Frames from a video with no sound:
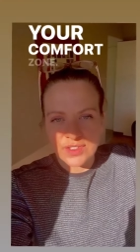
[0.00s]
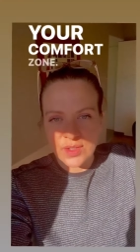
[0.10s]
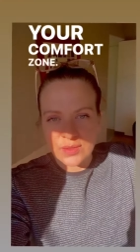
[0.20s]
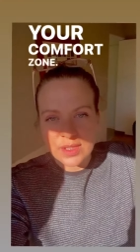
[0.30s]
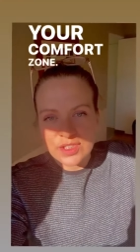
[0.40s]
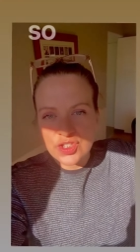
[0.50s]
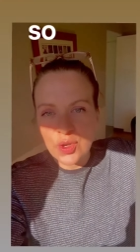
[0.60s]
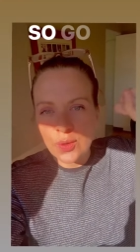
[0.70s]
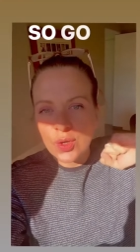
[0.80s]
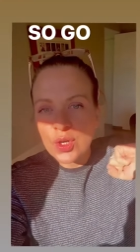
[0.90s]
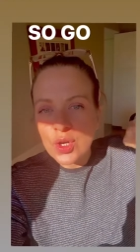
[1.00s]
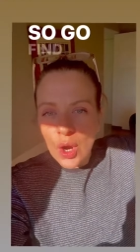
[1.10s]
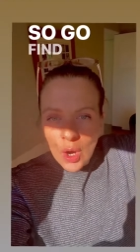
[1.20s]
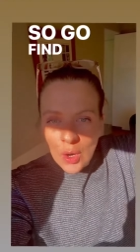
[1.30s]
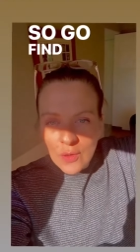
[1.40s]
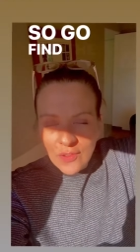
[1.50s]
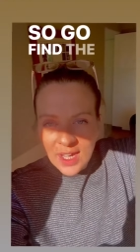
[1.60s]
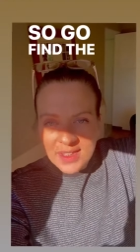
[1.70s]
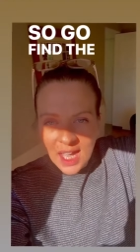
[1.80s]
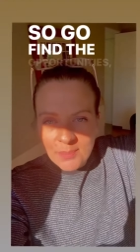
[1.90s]
zone. So go
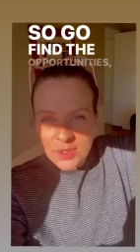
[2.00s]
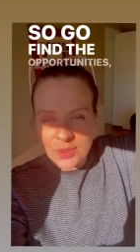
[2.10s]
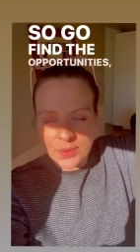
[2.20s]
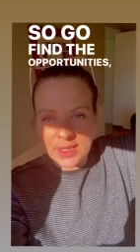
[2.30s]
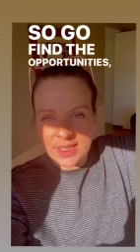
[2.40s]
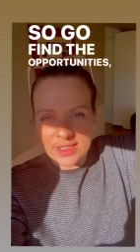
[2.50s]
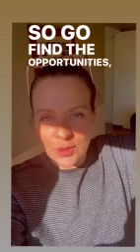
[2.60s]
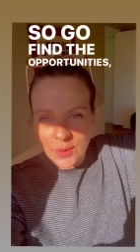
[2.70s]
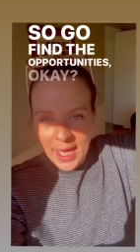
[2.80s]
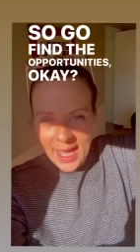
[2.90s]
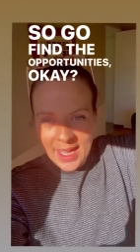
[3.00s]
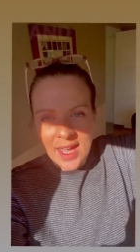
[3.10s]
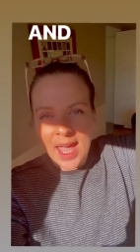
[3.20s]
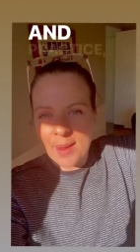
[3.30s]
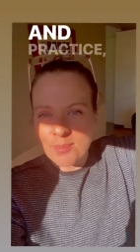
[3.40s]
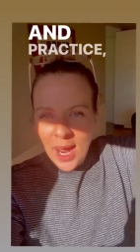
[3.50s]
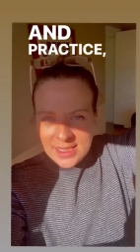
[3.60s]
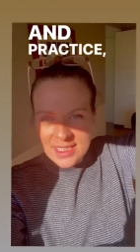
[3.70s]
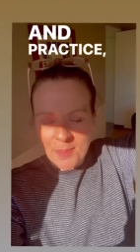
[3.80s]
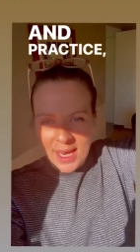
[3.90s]
find the opportunities, okay? And
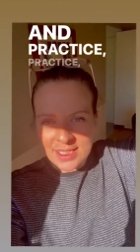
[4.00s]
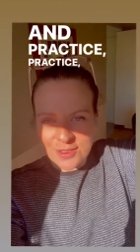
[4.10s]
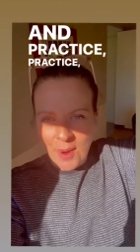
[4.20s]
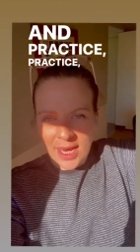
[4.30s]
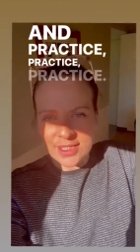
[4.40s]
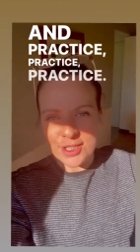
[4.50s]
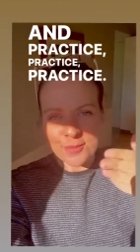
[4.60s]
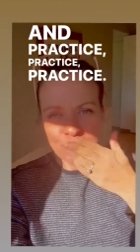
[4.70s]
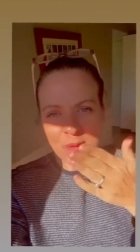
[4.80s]
practice, practice, practice.